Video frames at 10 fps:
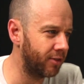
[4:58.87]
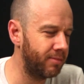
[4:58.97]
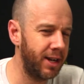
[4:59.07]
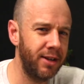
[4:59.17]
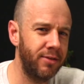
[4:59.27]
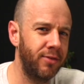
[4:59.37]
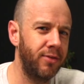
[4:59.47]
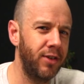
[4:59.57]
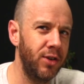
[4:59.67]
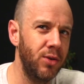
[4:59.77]
they've made a
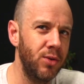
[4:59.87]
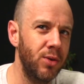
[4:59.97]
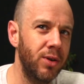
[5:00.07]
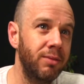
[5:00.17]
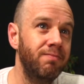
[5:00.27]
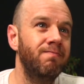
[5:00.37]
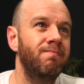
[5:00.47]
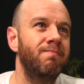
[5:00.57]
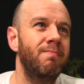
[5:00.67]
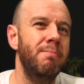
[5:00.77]
few
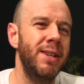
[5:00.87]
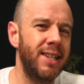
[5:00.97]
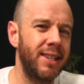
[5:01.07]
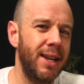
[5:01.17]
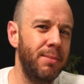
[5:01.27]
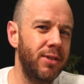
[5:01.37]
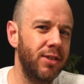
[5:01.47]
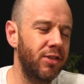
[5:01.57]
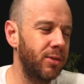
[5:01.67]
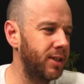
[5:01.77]
missteps,
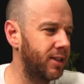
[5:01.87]
shall we